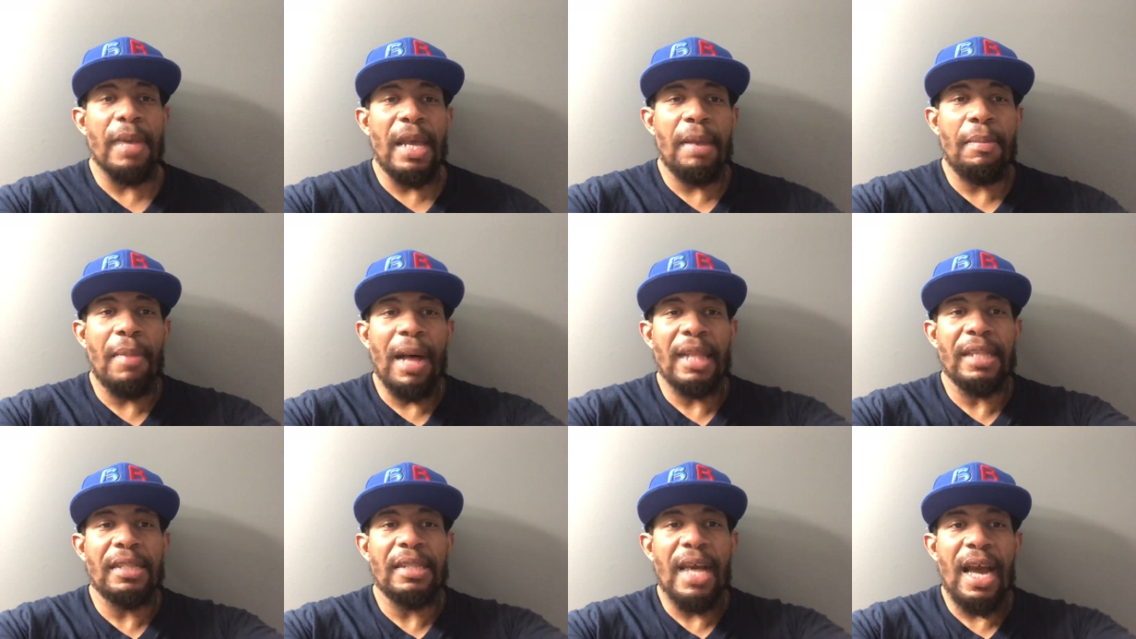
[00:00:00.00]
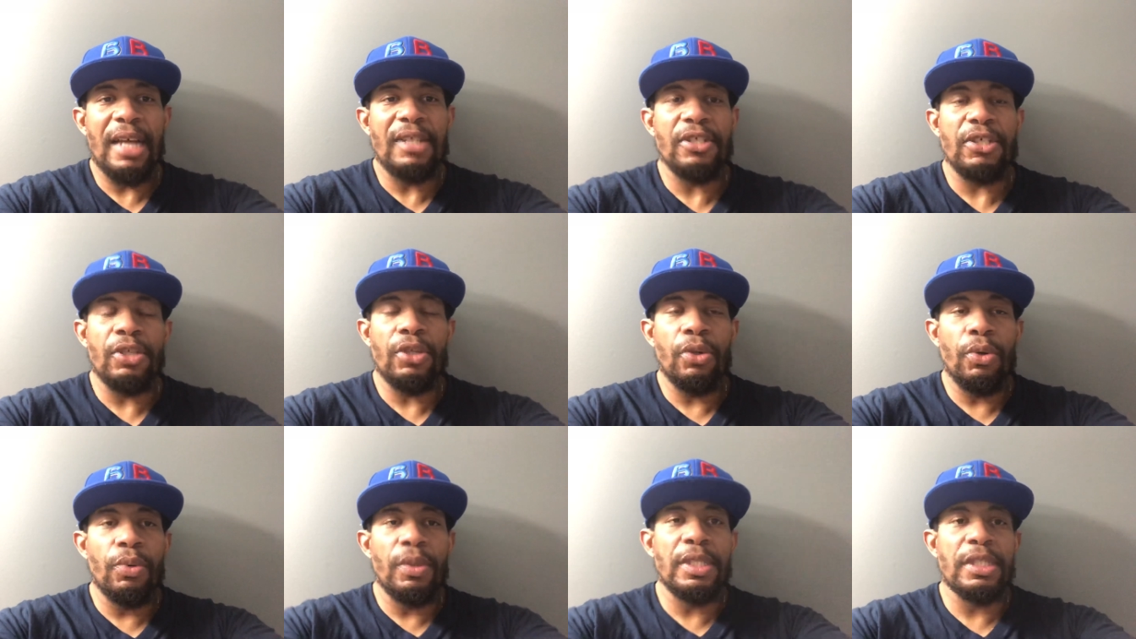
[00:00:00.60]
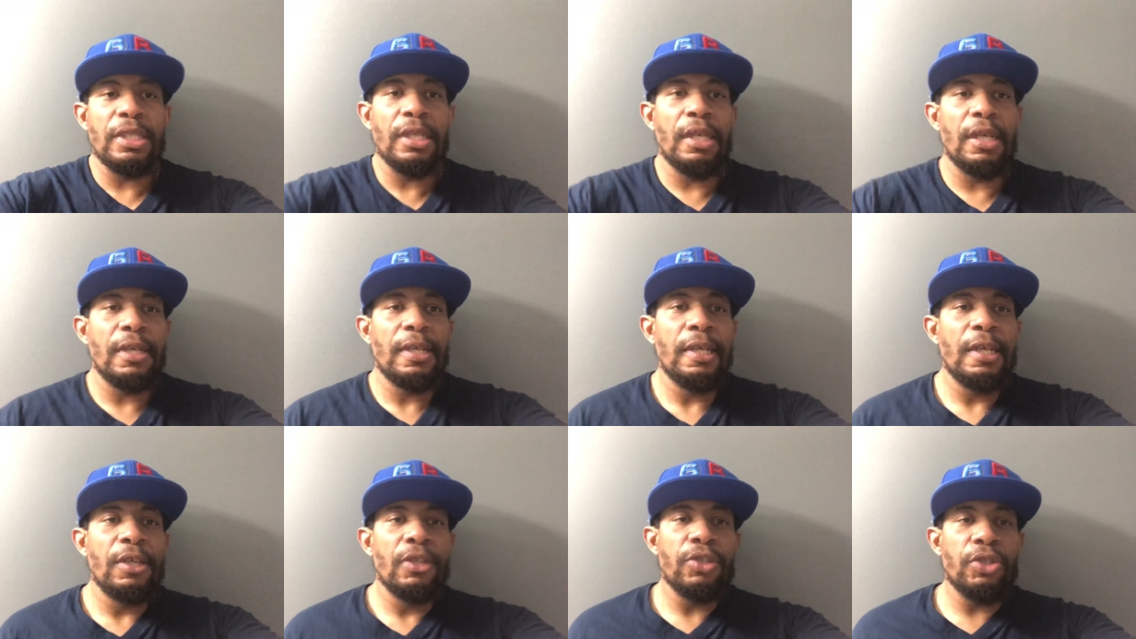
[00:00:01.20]
Man Malignaggi, who is
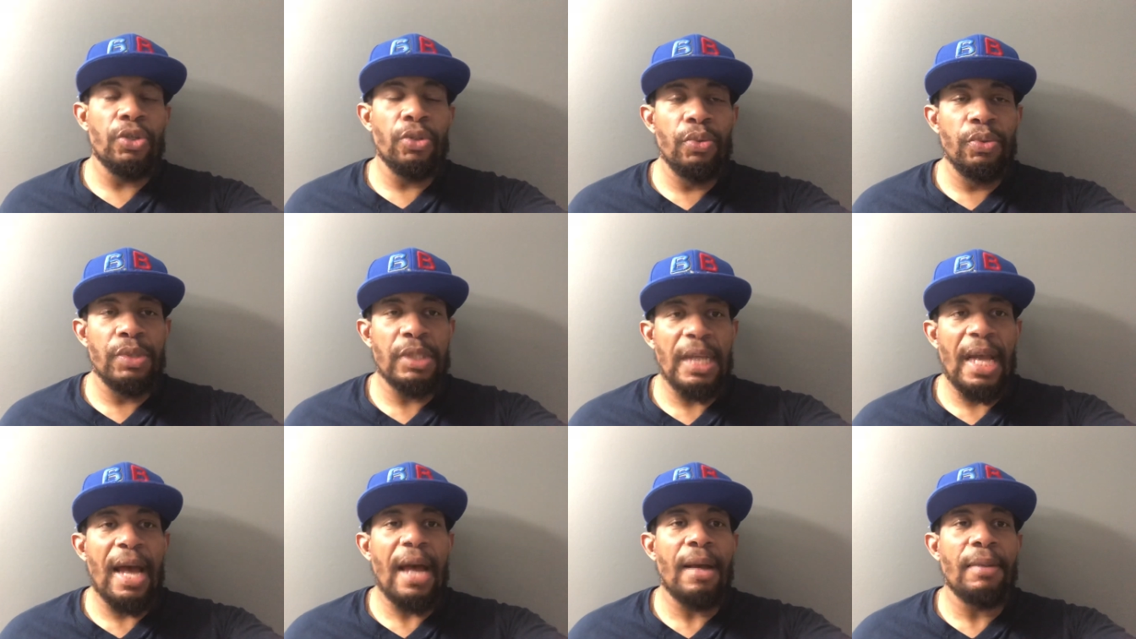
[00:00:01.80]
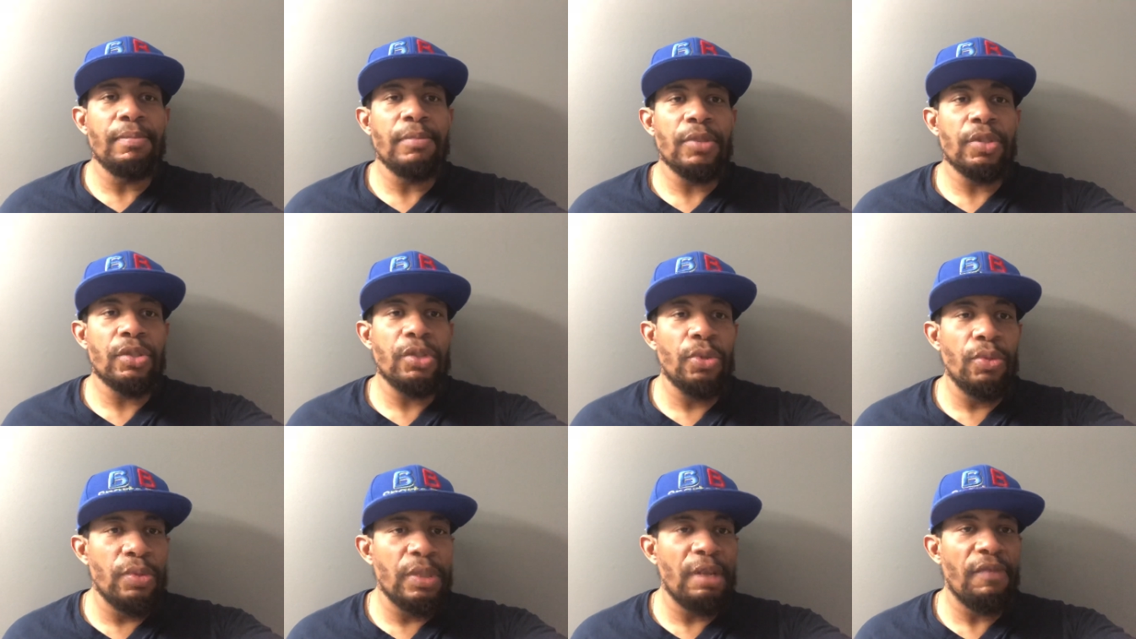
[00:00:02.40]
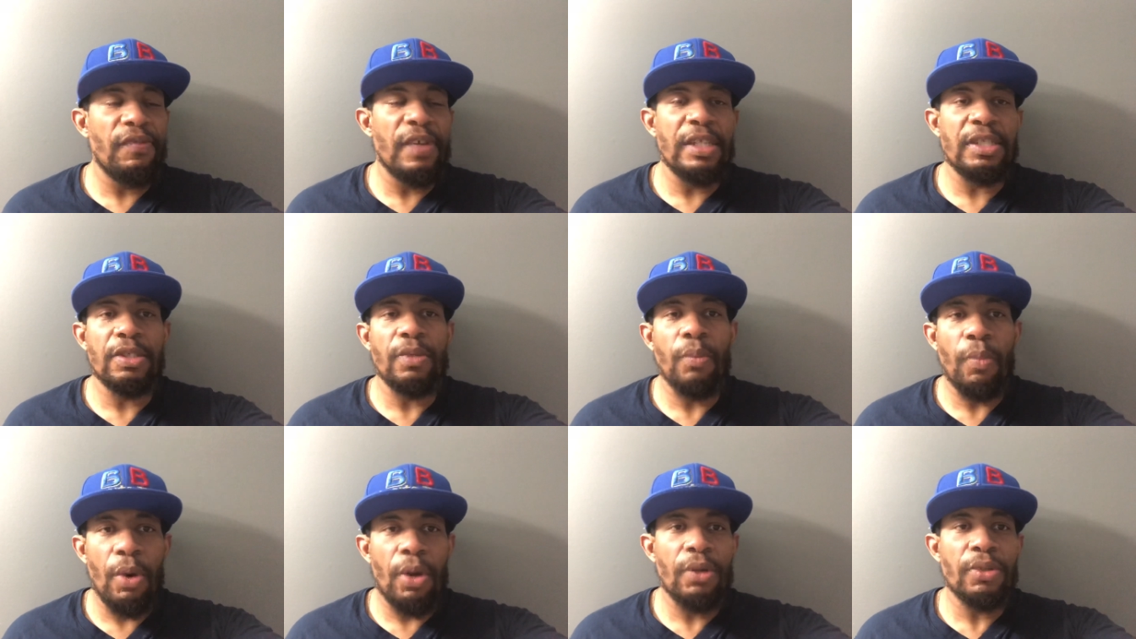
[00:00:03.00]
a two-time,
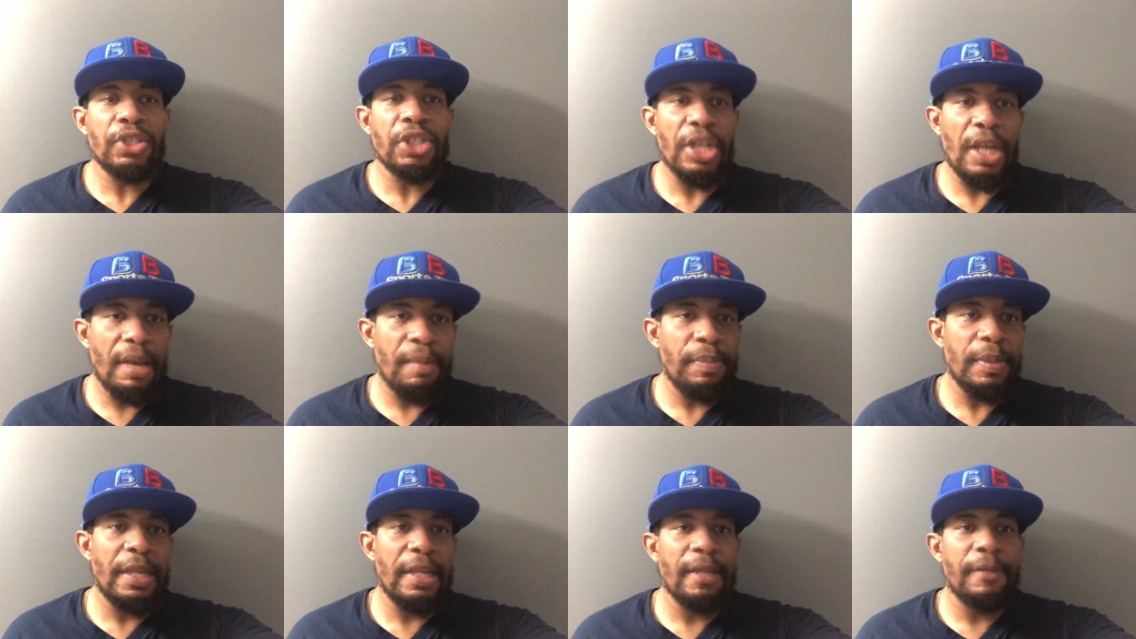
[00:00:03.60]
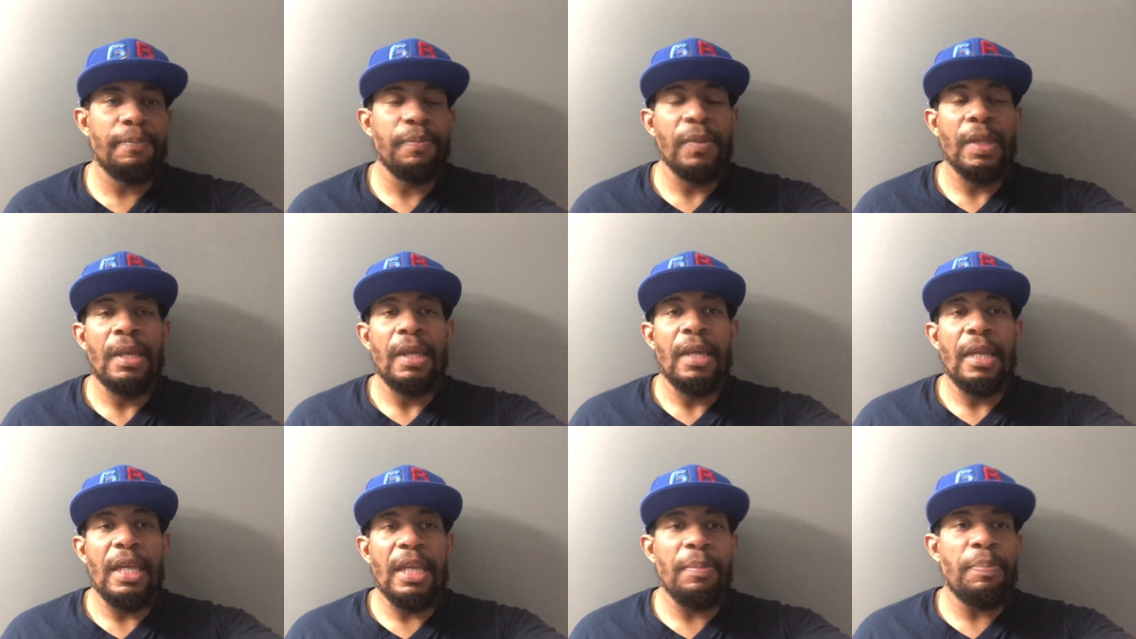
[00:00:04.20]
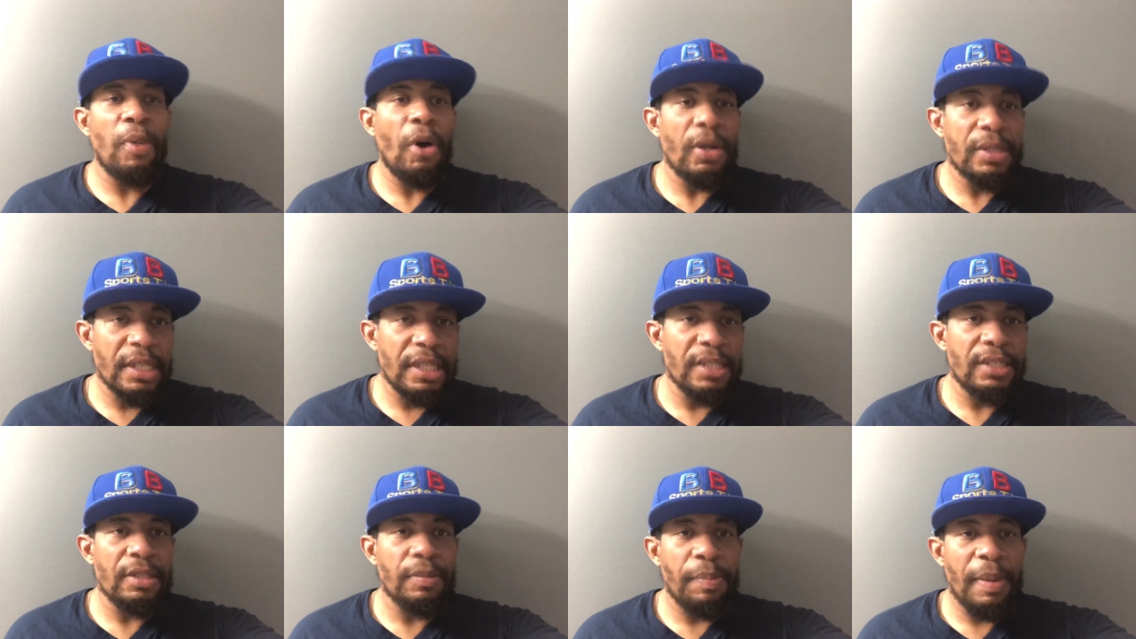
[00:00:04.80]
two-division world champion. He
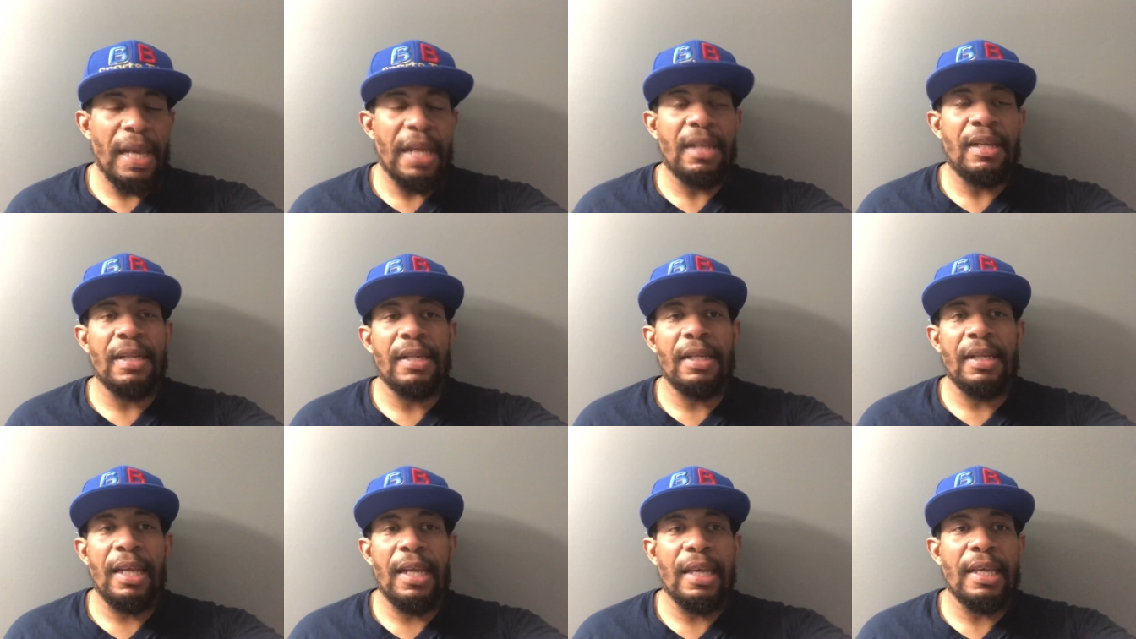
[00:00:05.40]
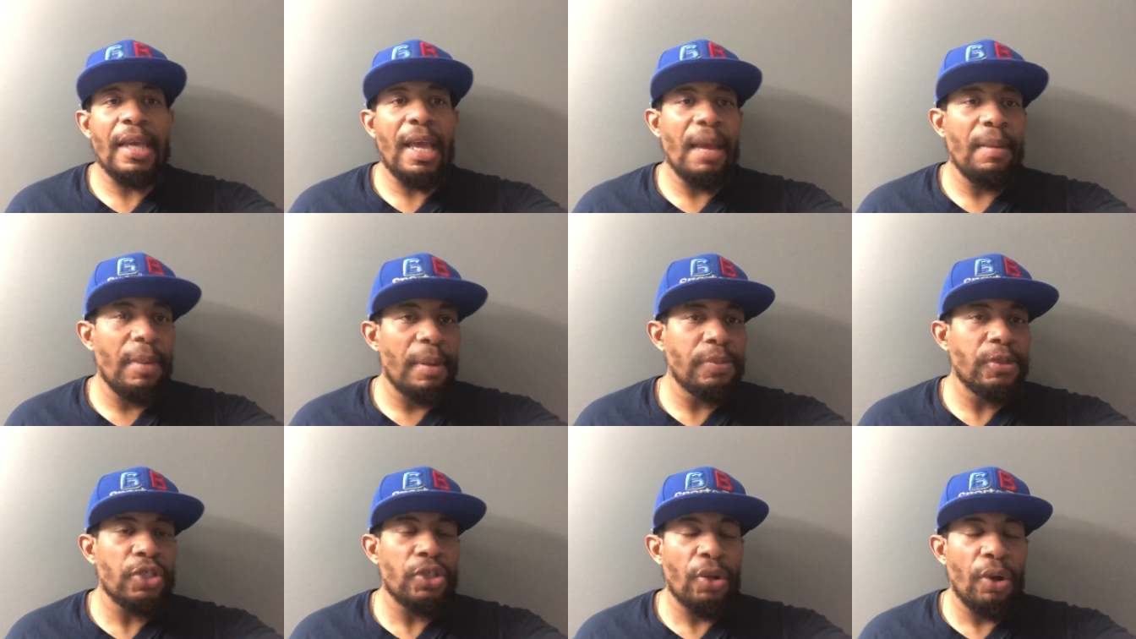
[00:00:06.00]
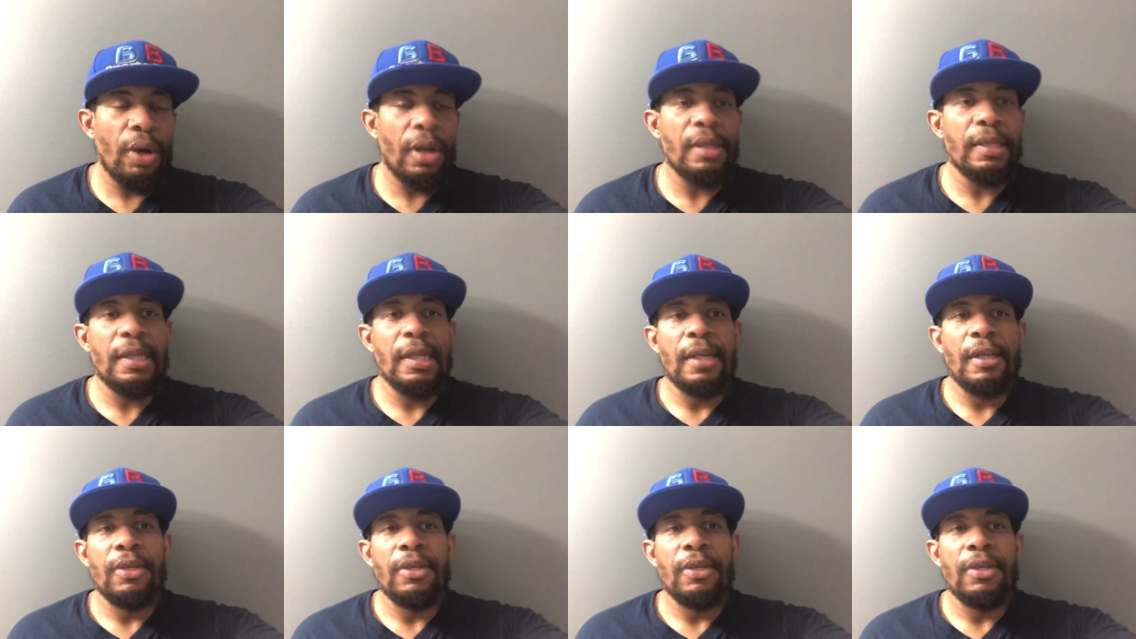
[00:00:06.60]
participated in it. He came up short.